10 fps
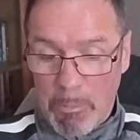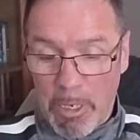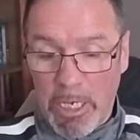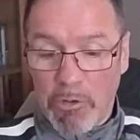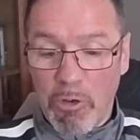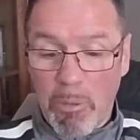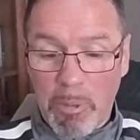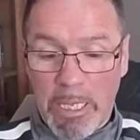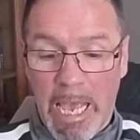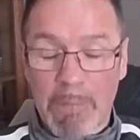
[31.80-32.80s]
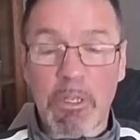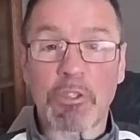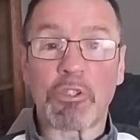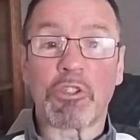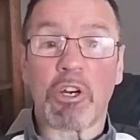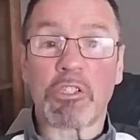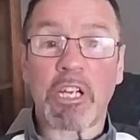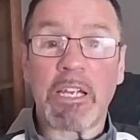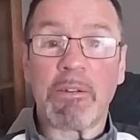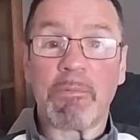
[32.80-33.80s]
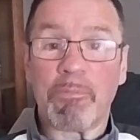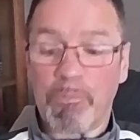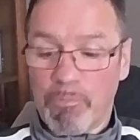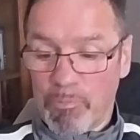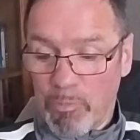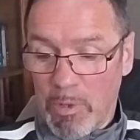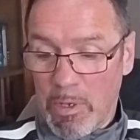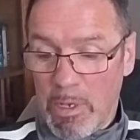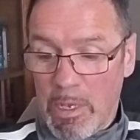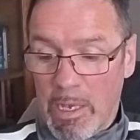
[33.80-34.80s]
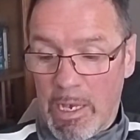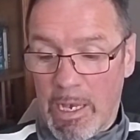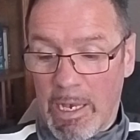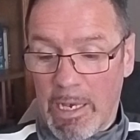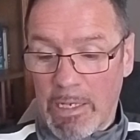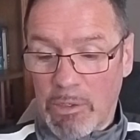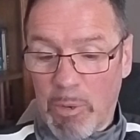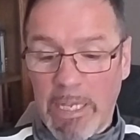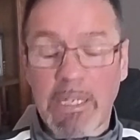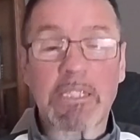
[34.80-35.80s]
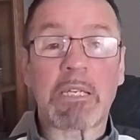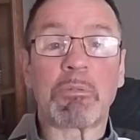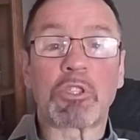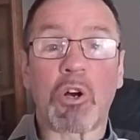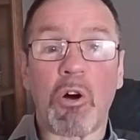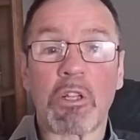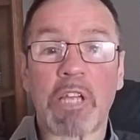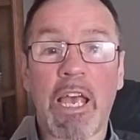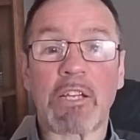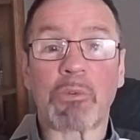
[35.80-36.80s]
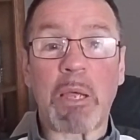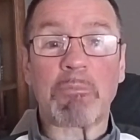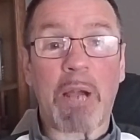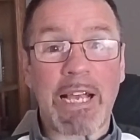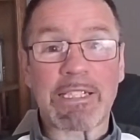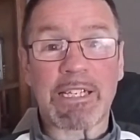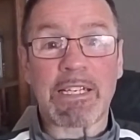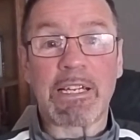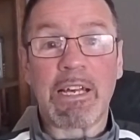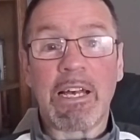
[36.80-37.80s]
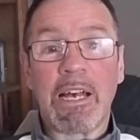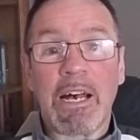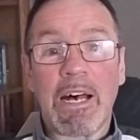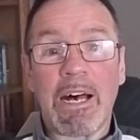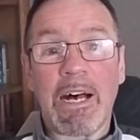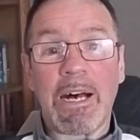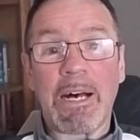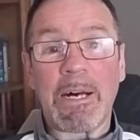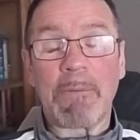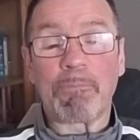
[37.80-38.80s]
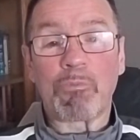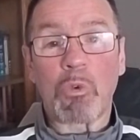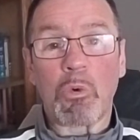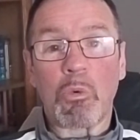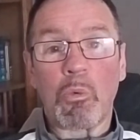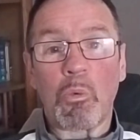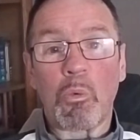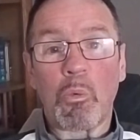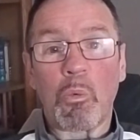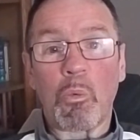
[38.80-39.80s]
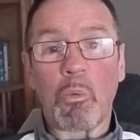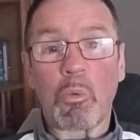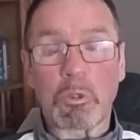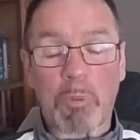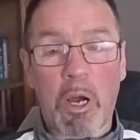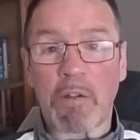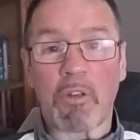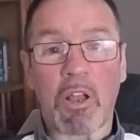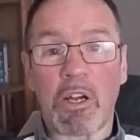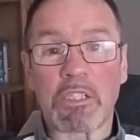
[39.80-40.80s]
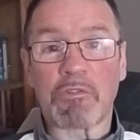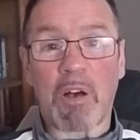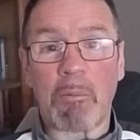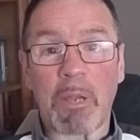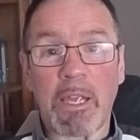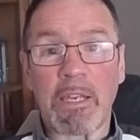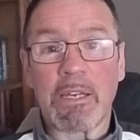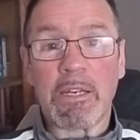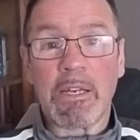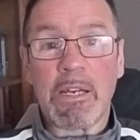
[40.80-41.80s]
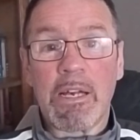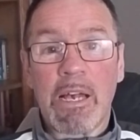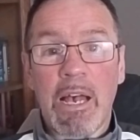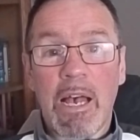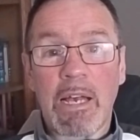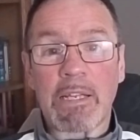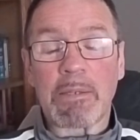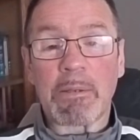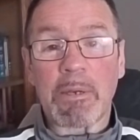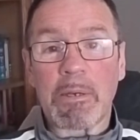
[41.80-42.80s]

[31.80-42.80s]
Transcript: but he grew up in Camden, New Jersey. Dwight, as he was called then, Dwight Braxton, uh, was part of a large family, and